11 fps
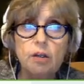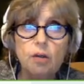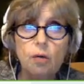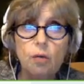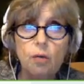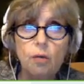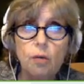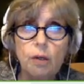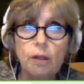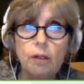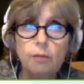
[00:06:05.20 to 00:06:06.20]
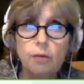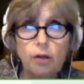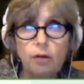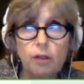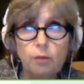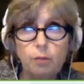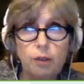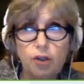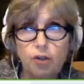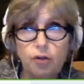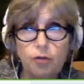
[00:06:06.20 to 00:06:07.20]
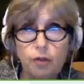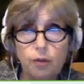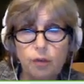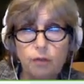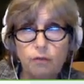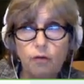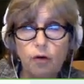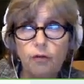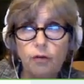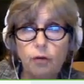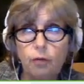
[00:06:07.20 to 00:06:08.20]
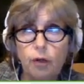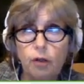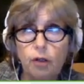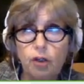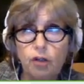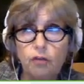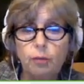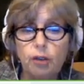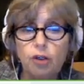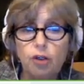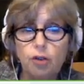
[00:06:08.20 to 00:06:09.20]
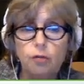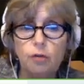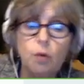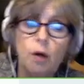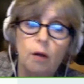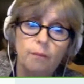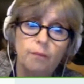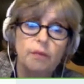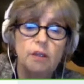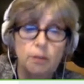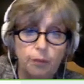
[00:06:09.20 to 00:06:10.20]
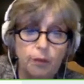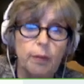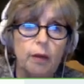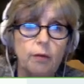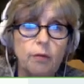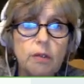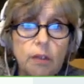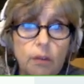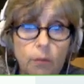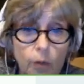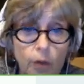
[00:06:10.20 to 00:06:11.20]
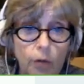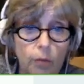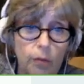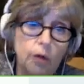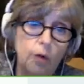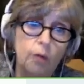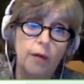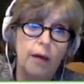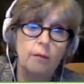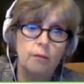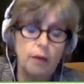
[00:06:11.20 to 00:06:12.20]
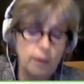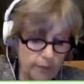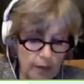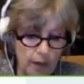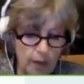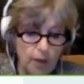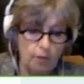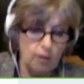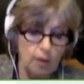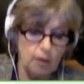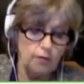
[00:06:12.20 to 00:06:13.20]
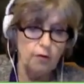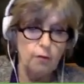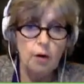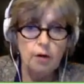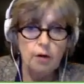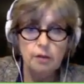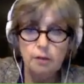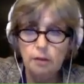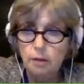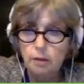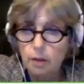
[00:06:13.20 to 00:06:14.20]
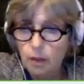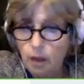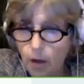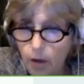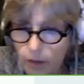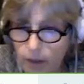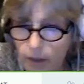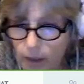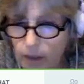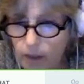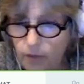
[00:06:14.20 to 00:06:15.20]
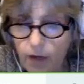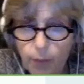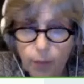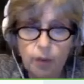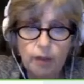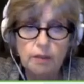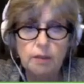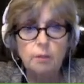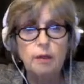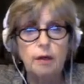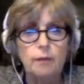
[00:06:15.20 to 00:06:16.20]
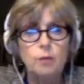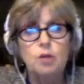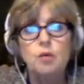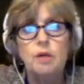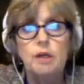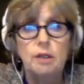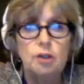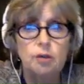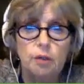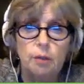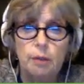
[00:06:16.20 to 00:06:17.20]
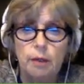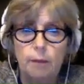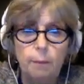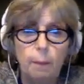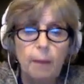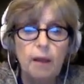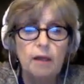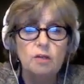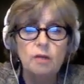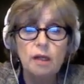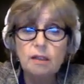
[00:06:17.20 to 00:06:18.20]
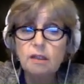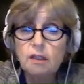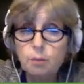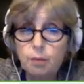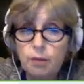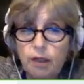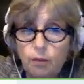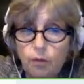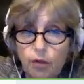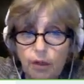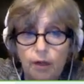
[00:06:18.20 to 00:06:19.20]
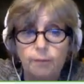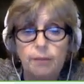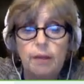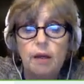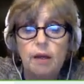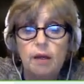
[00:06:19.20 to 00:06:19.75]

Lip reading: So it regulates blood sugars. It's involved in the regulation of blood sugar as well. The pancreas, we know that, right? From our studies of hypoglycemia, which we'll get into in a minute. Okay, so that's the spleen meridian.